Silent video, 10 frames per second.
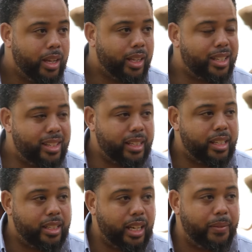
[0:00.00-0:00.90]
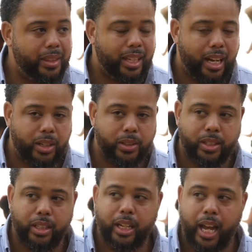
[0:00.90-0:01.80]
That's
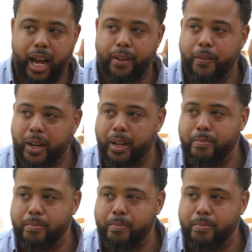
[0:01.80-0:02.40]
67,000 African